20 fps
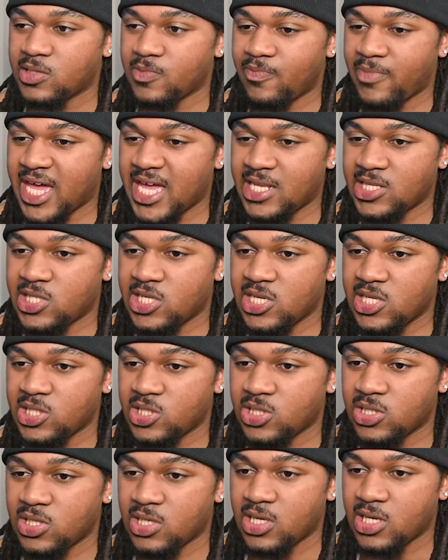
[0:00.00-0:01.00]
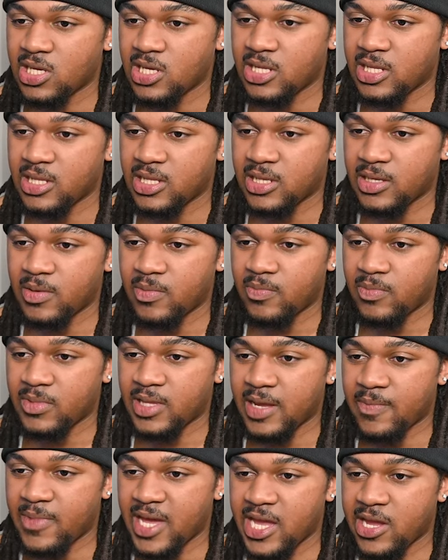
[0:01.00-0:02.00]
Mantis,
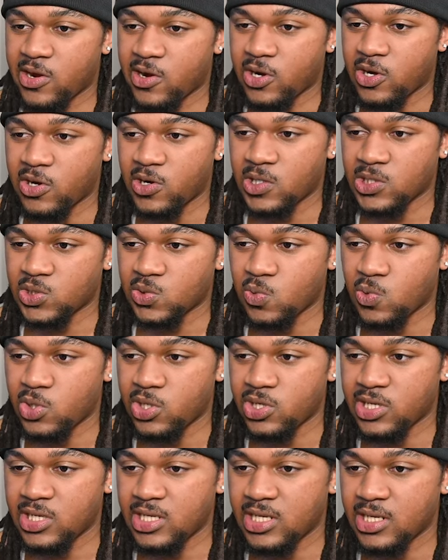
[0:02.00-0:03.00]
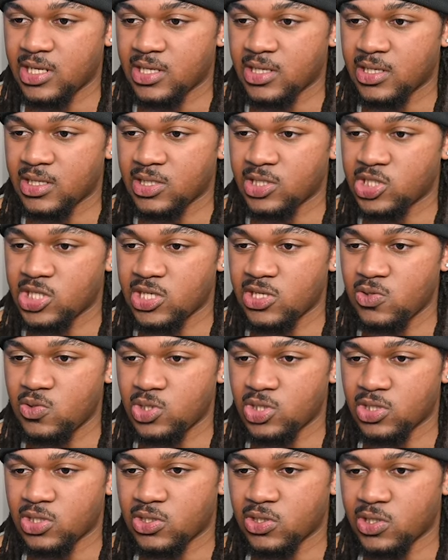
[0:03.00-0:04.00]
they made her cost 1. She
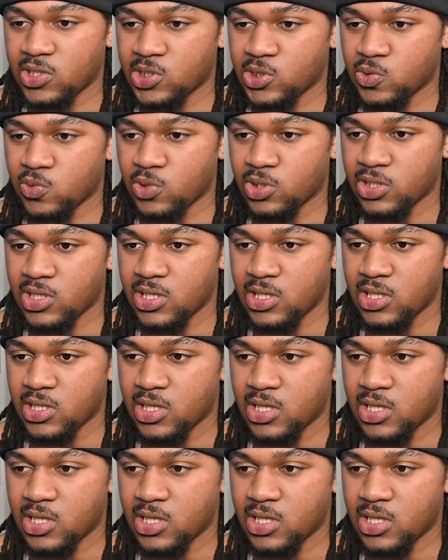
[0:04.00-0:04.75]
used to cost 1.